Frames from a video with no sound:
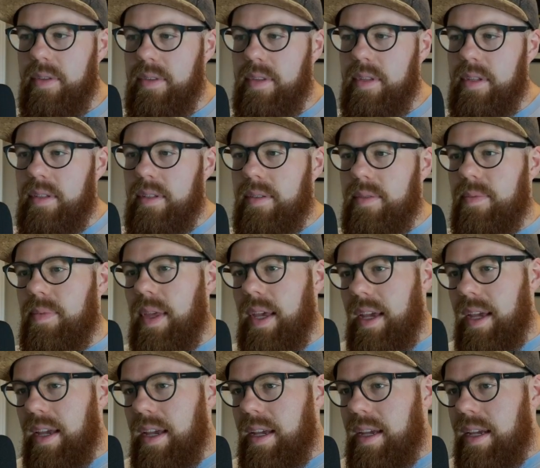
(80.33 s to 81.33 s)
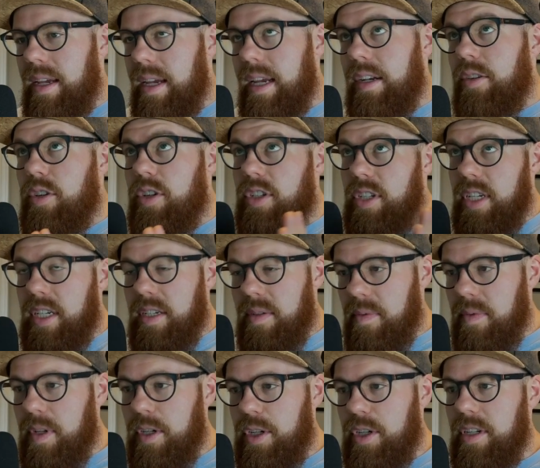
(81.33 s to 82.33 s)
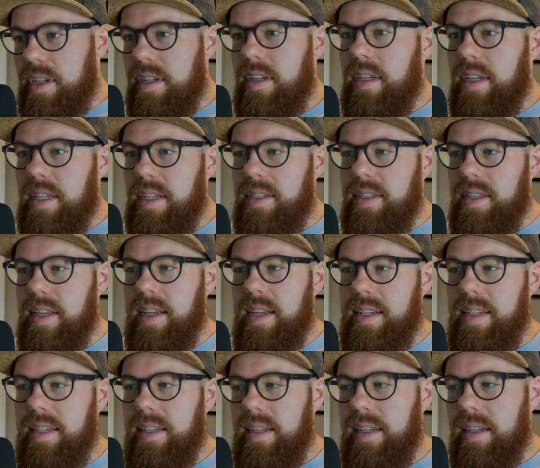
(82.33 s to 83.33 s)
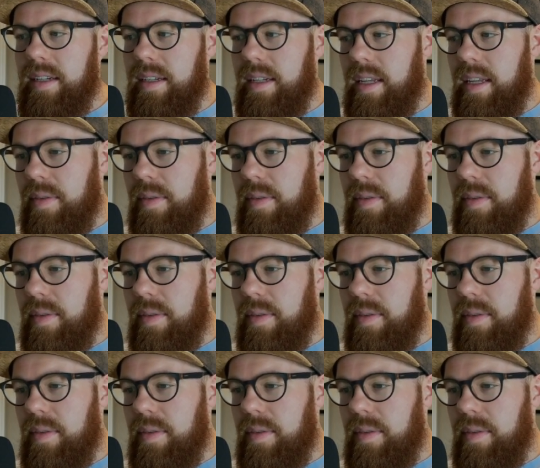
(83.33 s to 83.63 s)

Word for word: The interesting division is that uh,